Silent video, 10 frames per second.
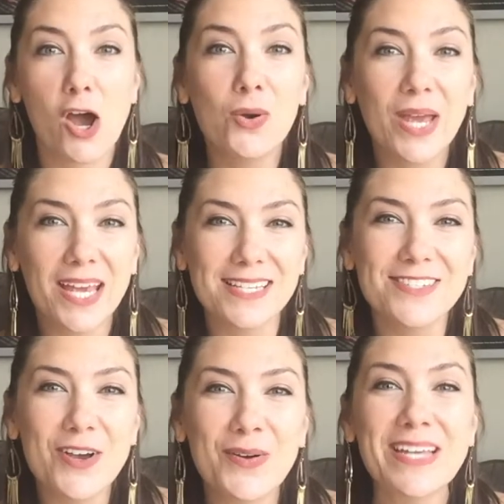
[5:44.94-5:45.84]
Okay,
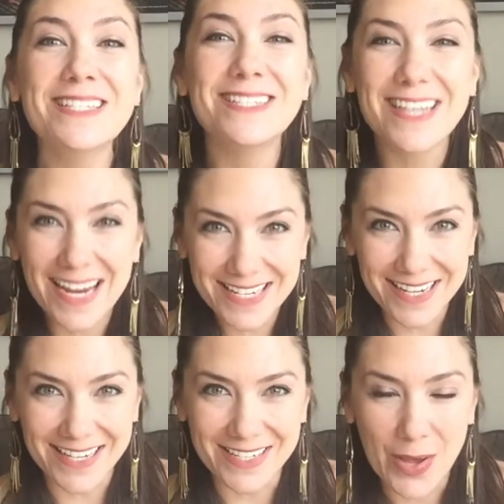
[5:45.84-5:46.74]
so it's date
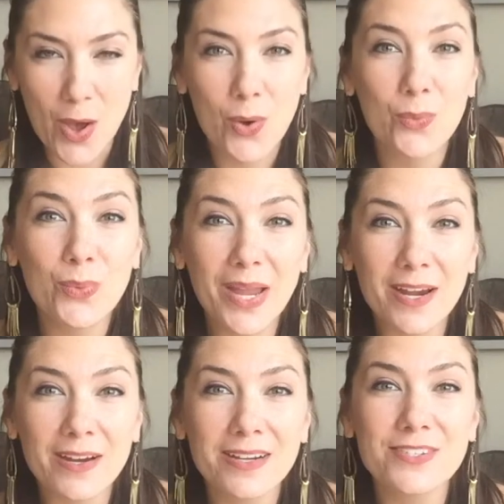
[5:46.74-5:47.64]
night.
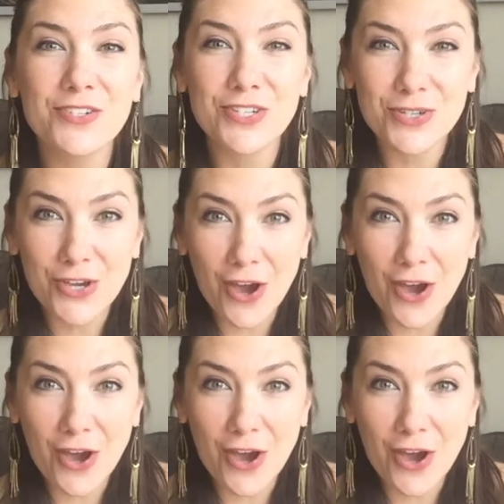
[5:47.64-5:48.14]
Where do you